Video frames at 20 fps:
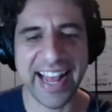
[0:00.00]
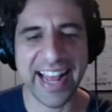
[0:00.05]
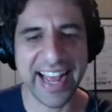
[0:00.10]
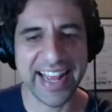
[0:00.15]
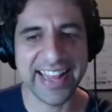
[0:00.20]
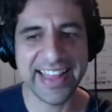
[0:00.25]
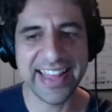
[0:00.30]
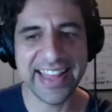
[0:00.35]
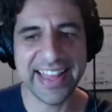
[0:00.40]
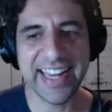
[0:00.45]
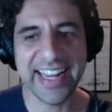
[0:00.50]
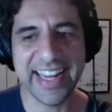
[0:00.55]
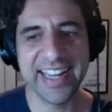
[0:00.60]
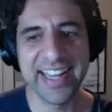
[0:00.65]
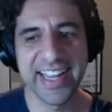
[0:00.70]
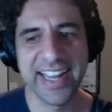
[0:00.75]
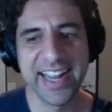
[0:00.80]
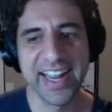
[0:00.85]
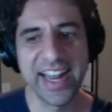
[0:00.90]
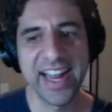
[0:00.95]

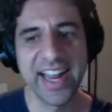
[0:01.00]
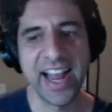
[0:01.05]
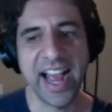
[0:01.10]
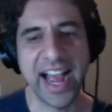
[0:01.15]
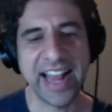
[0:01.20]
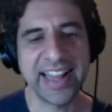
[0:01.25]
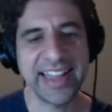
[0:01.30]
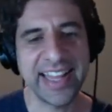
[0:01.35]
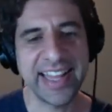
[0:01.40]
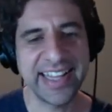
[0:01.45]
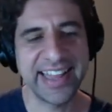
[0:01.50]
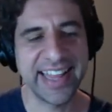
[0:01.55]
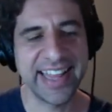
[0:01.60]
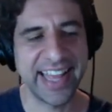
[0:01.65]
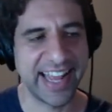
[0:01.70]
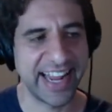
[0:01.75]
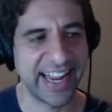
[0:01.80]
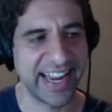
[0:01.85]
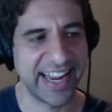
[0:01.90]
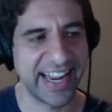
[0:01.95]
think
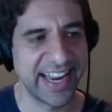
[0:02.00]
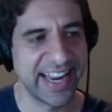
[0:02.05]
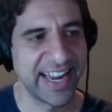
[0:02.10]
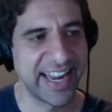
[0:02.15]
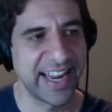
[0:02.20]
that